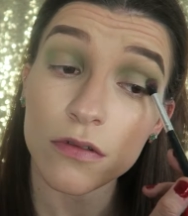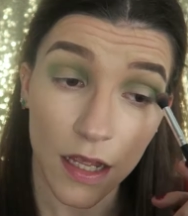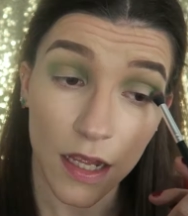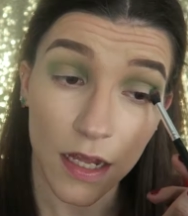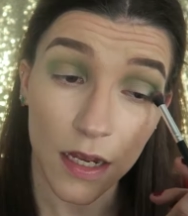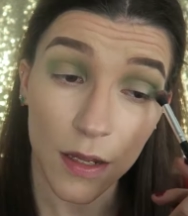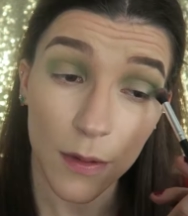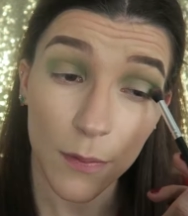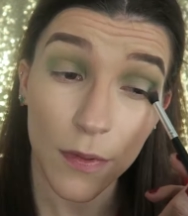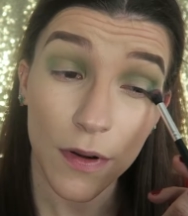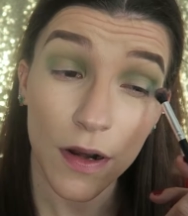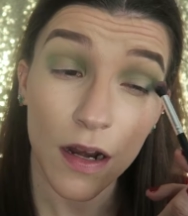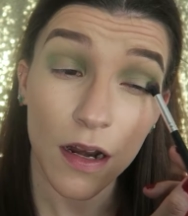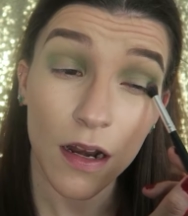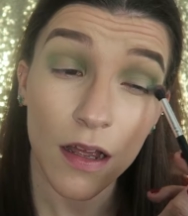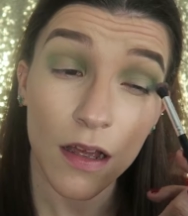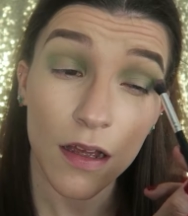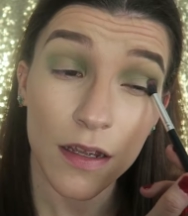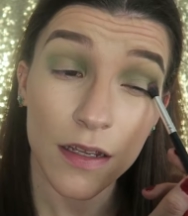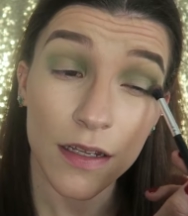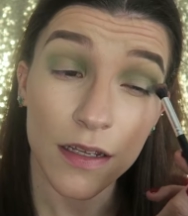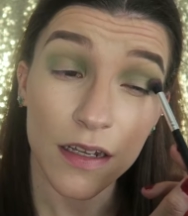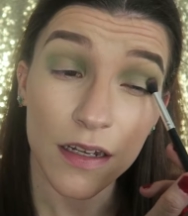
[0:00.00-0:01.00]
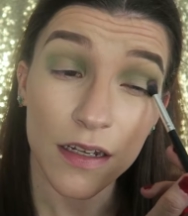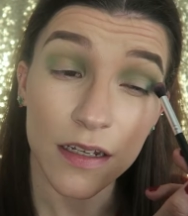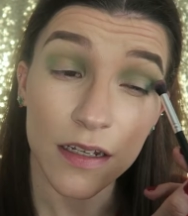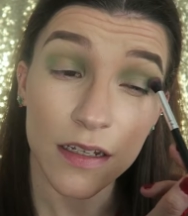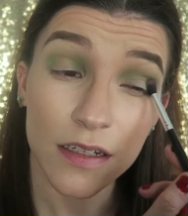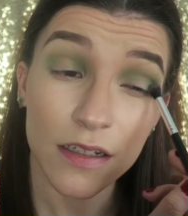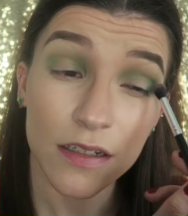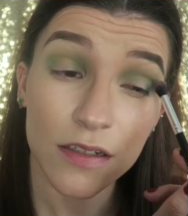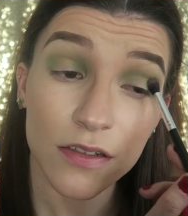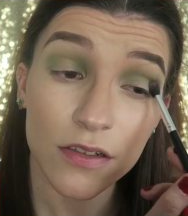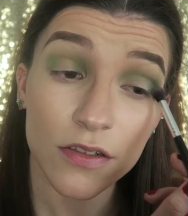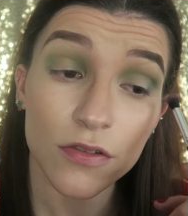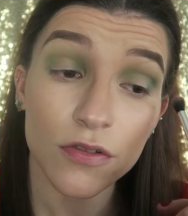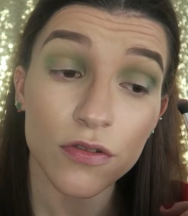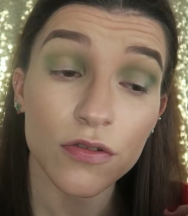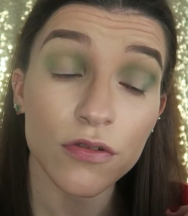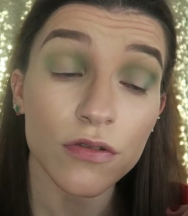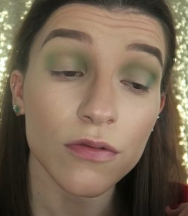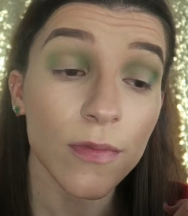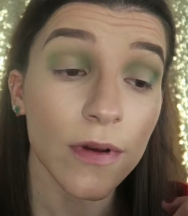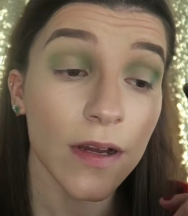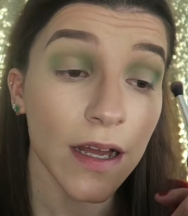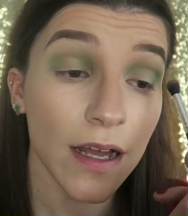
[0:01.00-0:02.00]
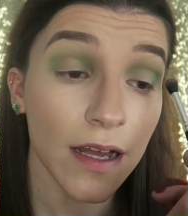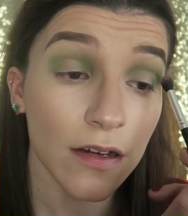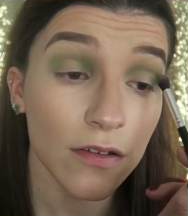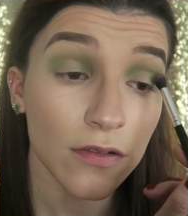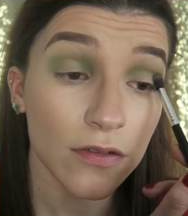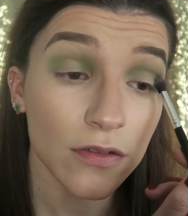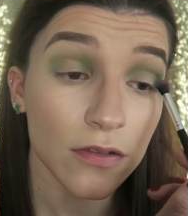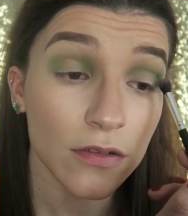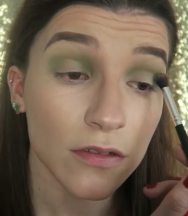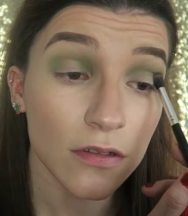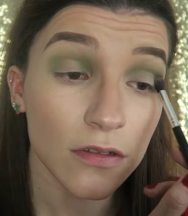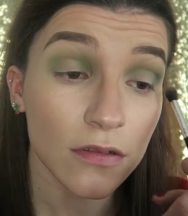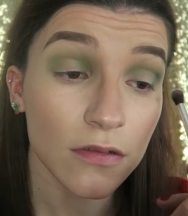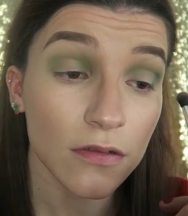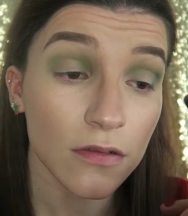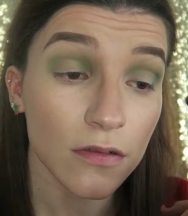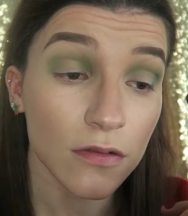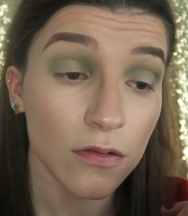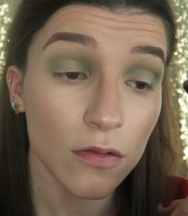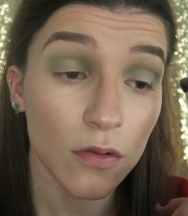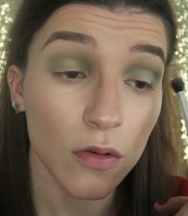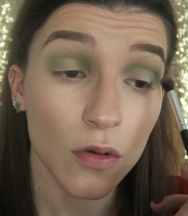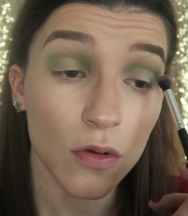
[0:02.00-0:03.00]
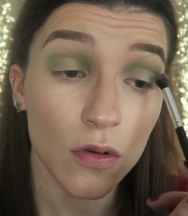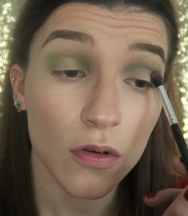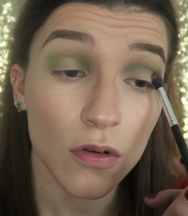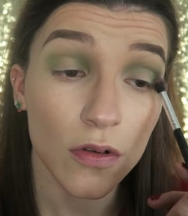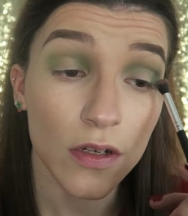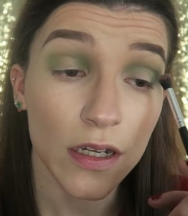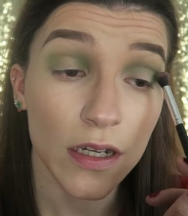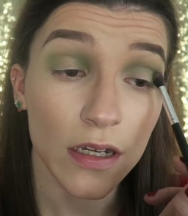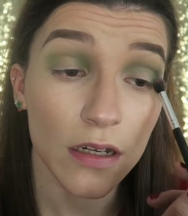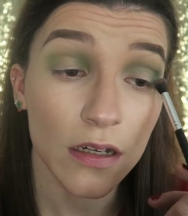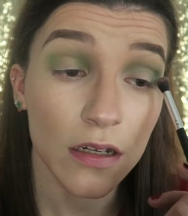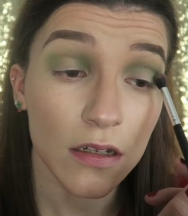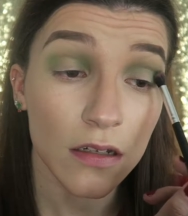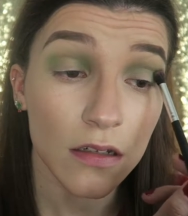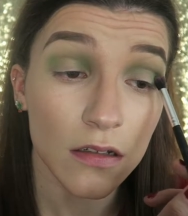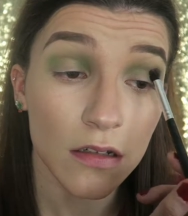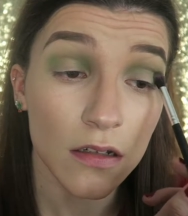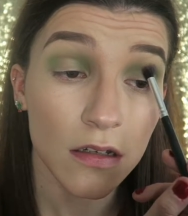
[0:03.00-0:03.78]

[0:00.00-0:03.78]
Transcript: and applying it to my outer corner.